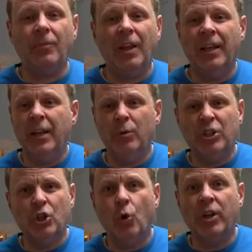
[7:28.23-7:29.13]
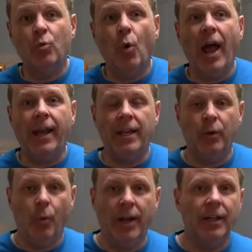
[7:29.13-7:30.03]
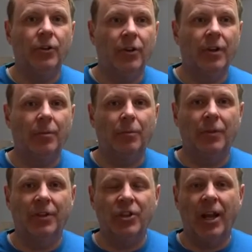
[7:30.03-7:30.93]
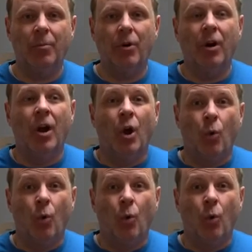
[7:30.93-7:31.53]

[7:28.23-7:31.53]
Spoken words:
and he was soaking wet. He went into the chamber